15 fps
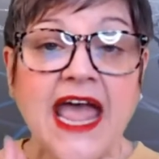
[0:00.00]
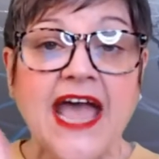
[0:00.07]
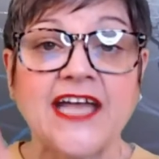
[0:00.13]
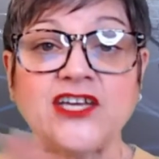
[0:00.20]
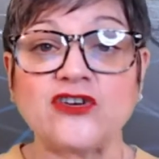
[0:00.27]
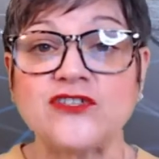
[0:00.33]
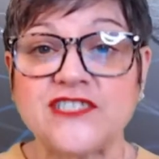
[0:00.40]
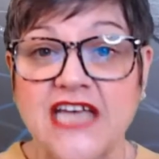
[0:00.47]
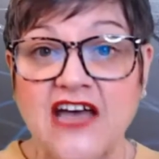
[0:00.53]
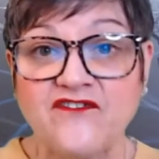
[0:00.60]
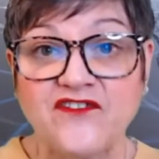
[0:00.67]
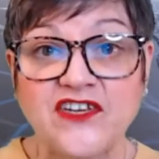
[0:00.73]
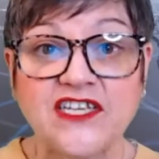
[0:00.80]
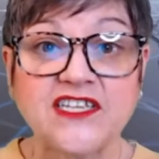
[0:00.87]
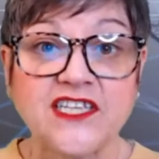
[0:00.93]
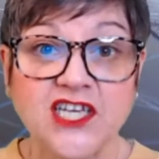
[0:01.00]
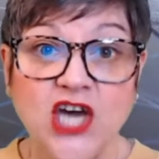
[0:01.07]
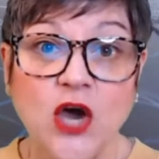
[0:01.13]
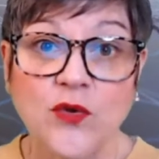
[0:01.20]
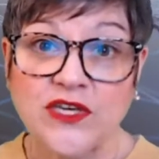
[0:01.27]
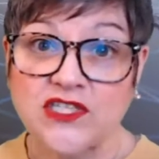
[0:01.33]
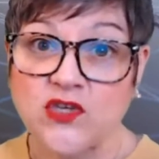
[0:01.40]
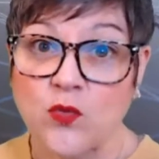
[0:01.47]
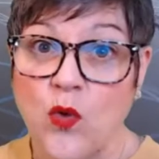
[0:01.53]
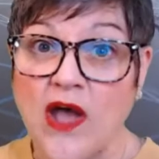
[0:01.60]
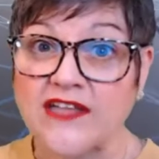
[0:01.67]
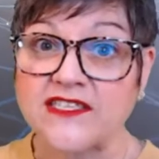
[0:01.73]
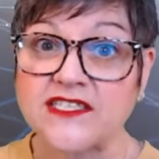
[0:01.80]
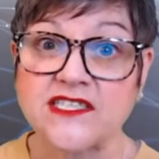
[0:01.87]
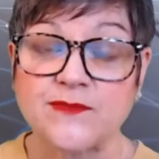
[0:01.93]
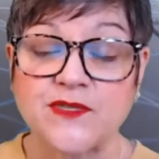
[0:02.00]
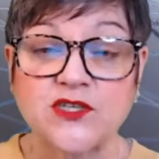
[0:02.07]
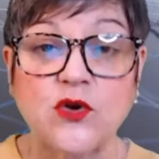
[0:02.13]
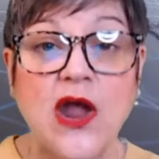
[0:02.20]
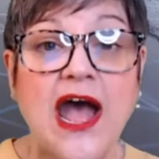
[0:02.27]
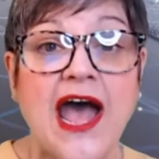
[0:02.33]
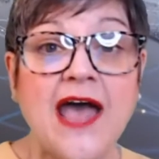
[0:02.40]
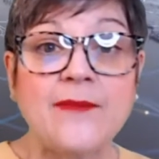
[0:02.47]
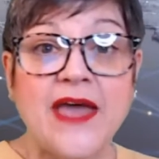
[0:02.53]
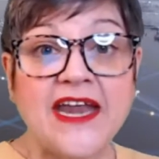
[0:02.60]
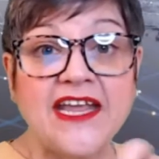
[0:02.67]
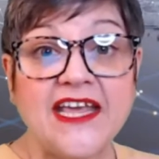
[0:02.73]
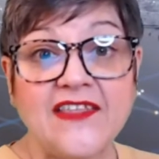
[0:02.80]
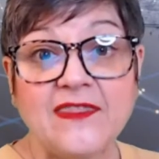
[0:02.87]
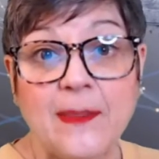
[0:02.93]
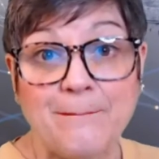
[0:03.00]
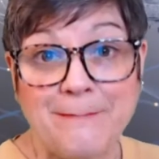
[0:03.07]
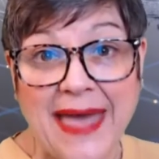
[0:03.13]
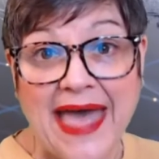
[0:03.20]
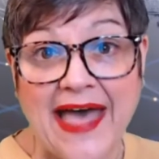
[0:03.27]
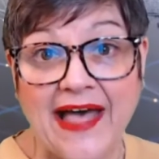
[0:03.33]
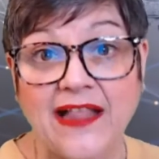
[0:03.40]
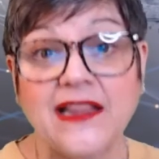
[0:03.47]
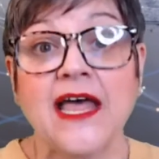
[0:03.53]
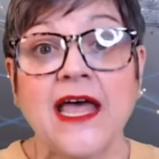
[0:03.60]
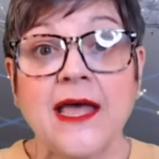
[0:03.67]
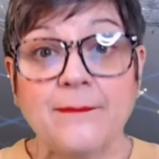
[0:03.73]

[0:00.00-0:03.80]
And you're definitely going to want to subscribe and hit the bell,